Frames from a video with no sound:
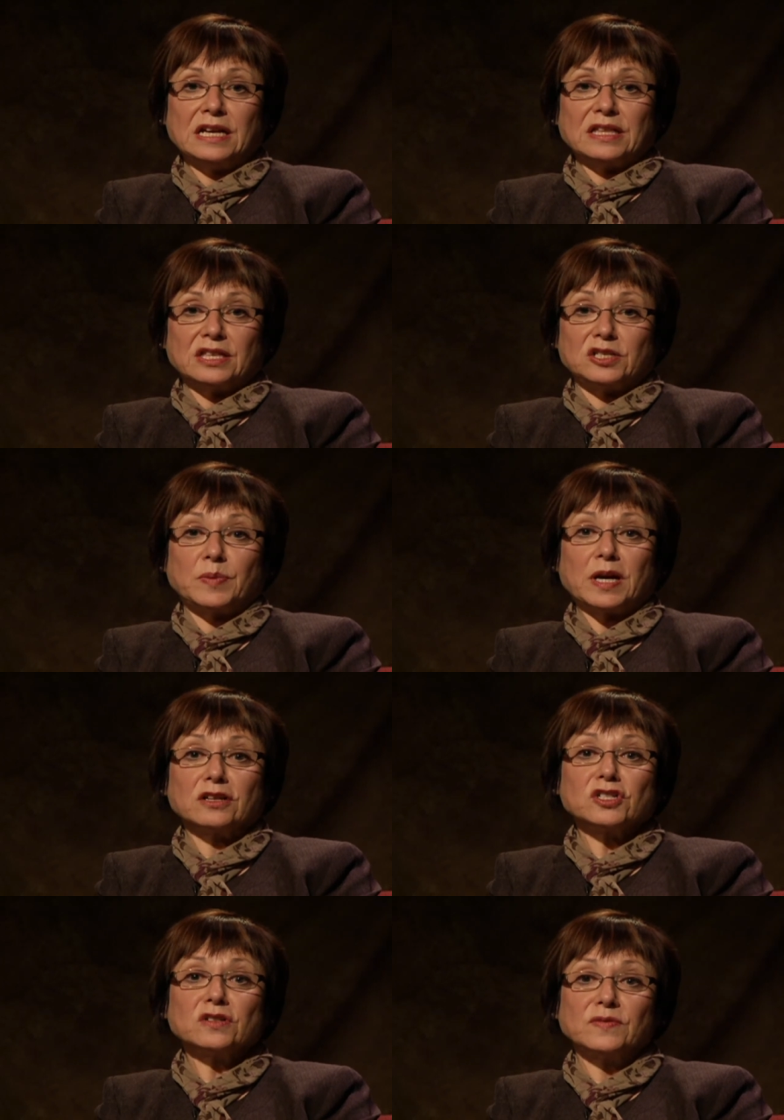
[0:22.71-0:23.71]
The
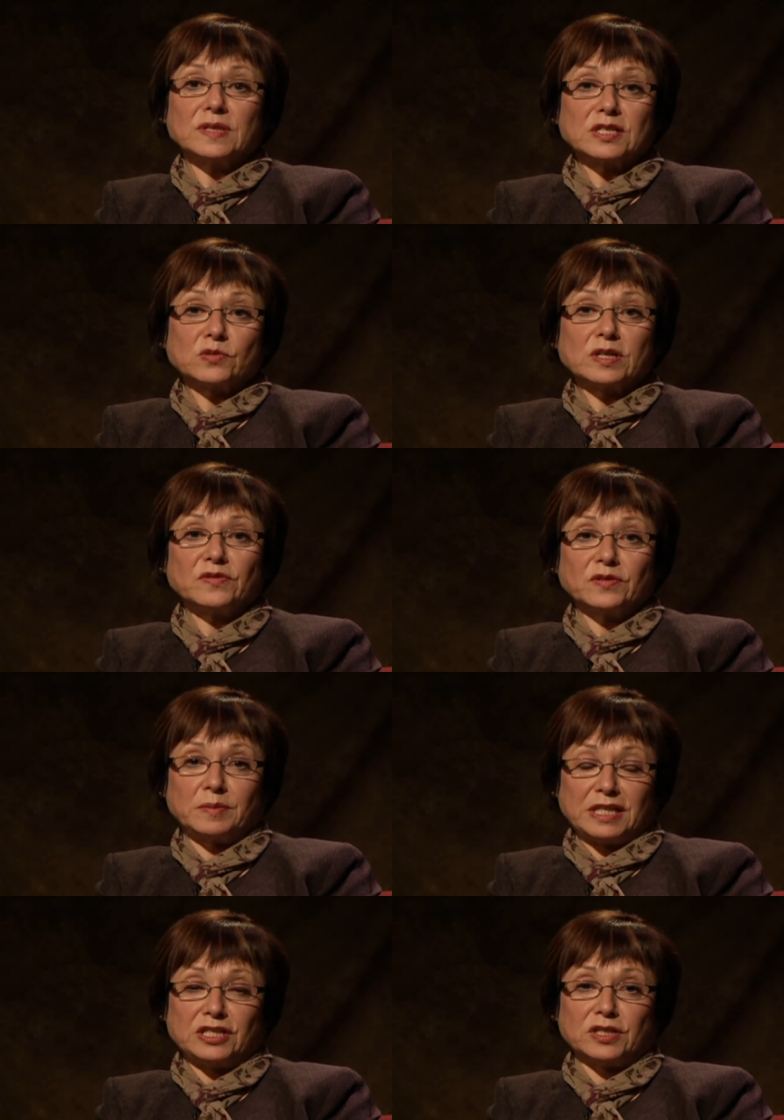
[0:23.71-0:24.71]
departure of Israel from
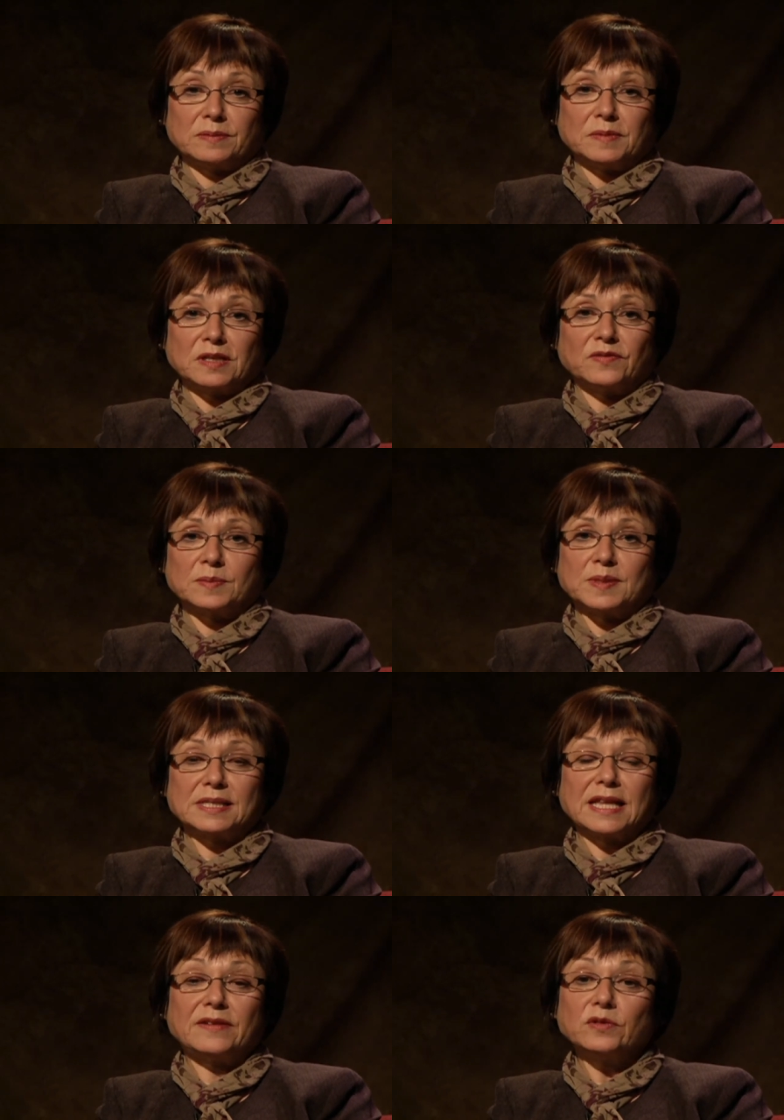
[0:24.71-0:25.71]
Egypt, from
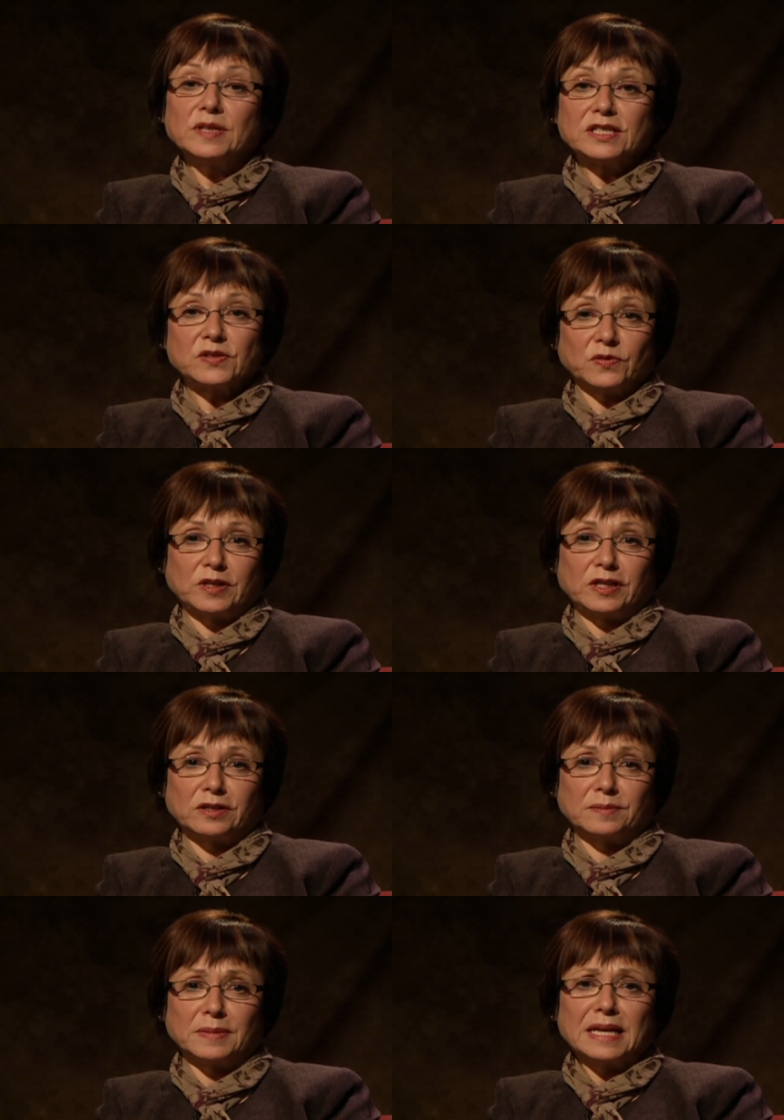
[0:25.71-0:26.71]
slavery to
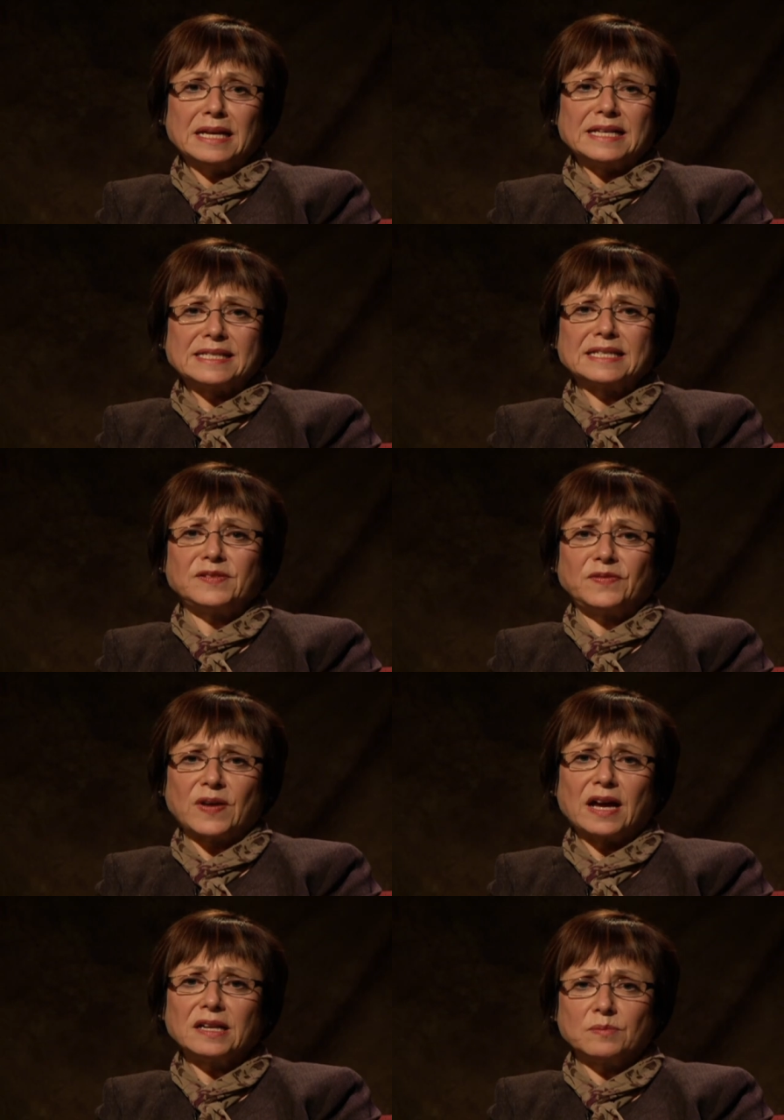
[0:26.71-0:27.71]
freedom, is a
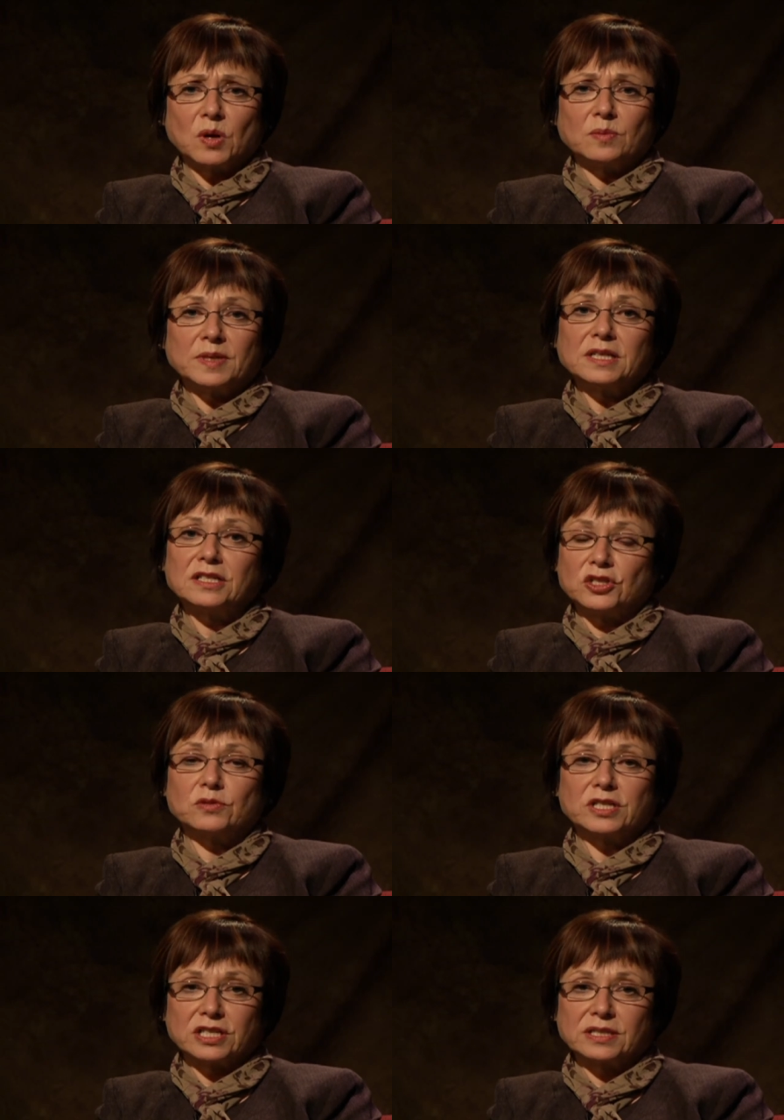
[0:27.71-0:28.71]
defining moment in
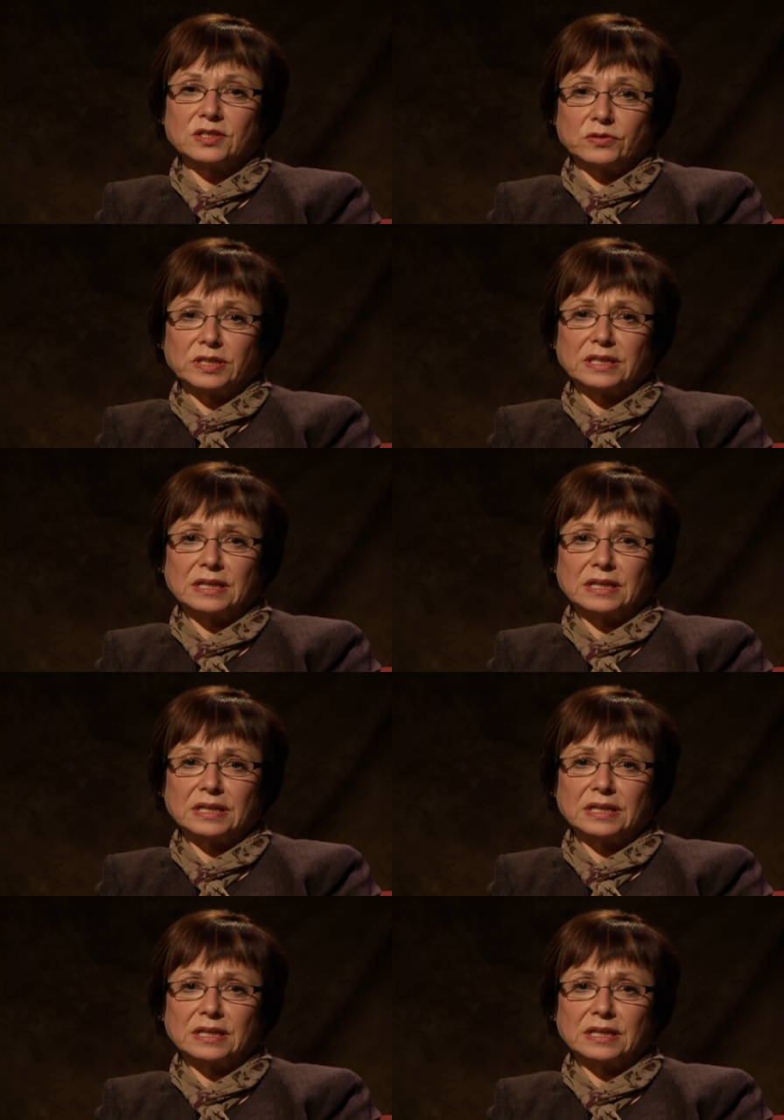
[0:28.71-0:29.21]
Jewish history.